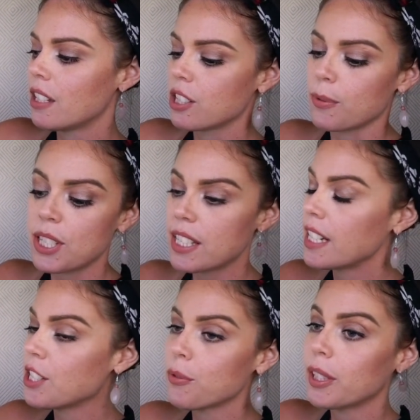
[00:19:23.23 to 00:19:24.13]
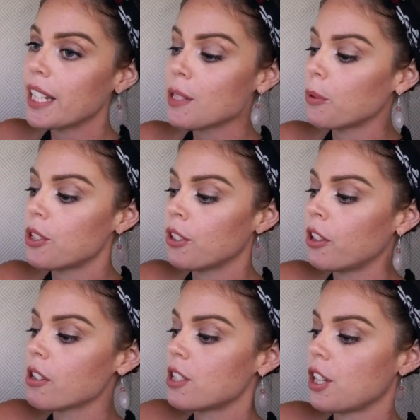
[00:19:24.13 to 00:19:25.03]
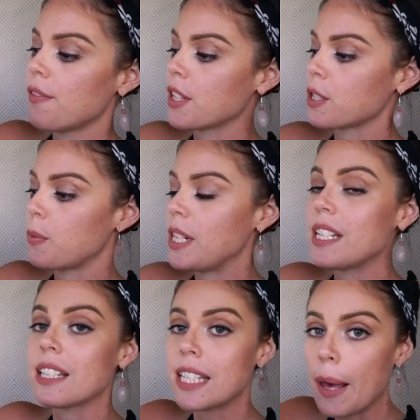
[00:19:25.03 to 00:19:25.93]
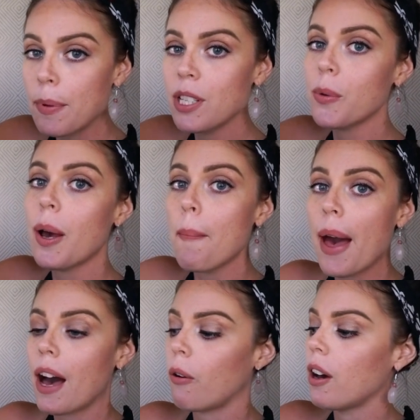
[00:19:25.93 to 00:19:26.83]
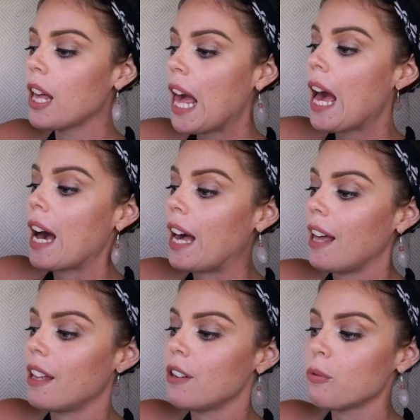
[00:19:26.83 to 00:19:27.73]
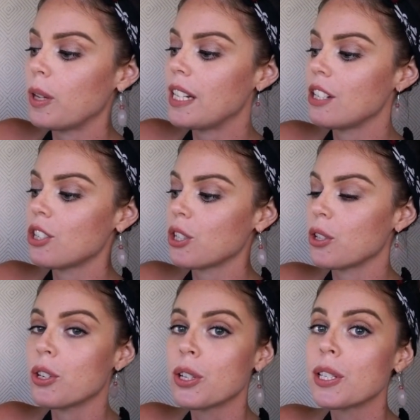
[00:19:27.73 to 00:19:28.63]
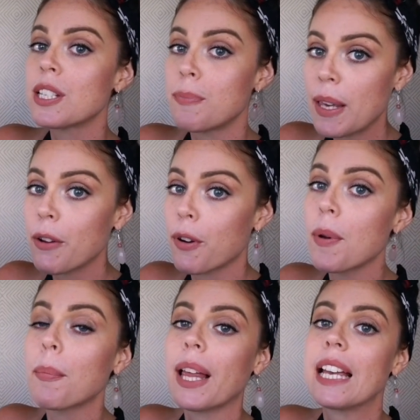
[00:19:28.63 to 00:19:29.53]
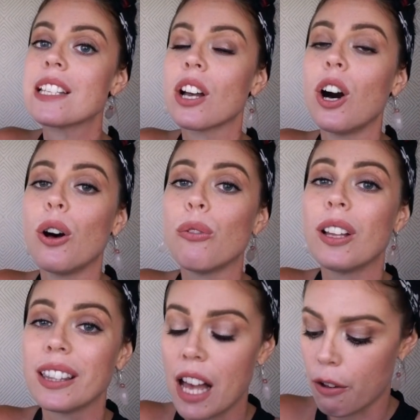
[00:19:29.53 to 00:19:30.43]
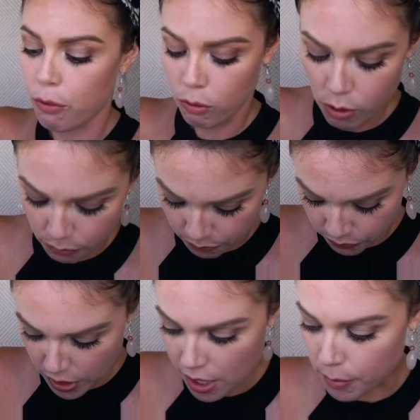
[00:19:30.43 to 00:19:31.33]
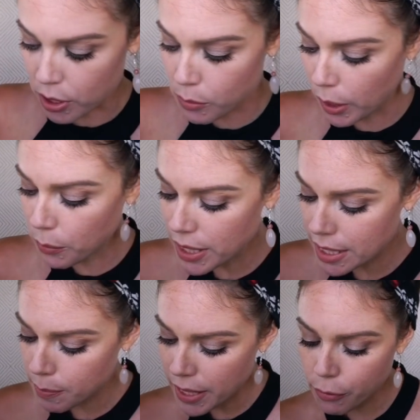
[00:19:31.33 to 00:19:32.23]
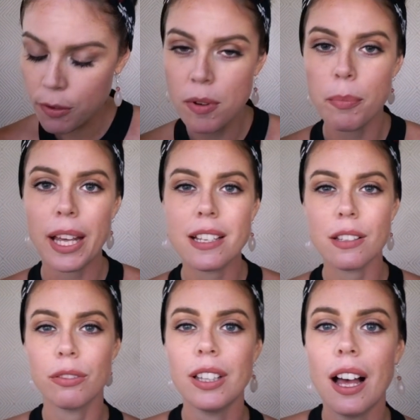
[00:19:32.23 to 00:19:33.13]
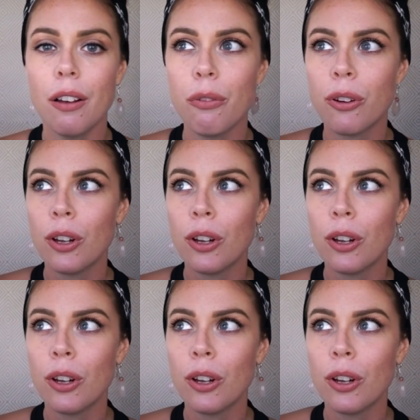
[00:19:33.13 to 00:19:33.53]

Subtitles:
So we just need to release what no longer serves us. We need to step into our power and we need to speak from a place of love. Woo! Because when we speak from a place of love,